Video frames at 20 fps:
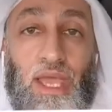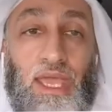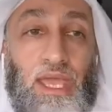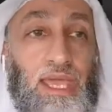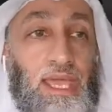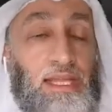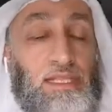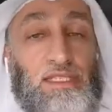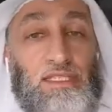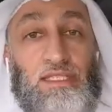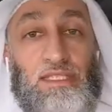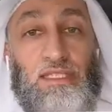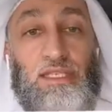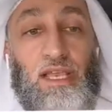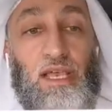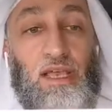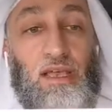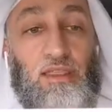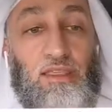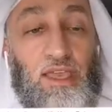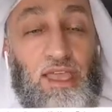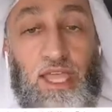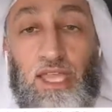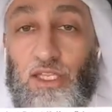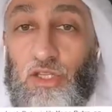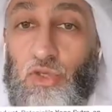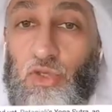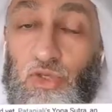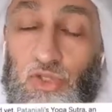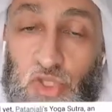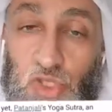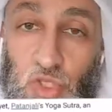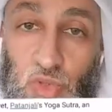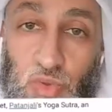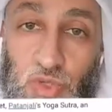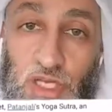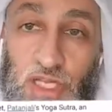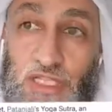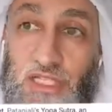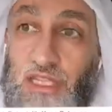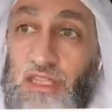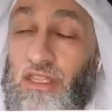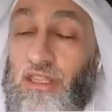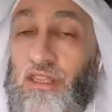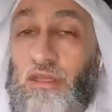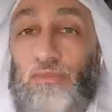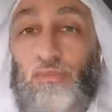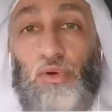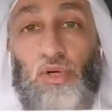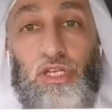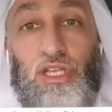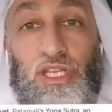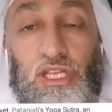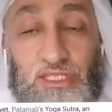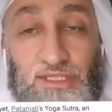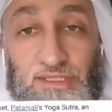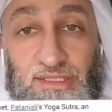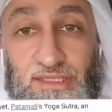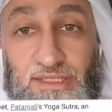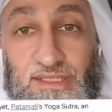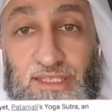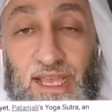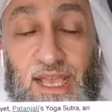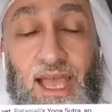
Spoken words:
It's the Hindus do it, and then the Buddhists,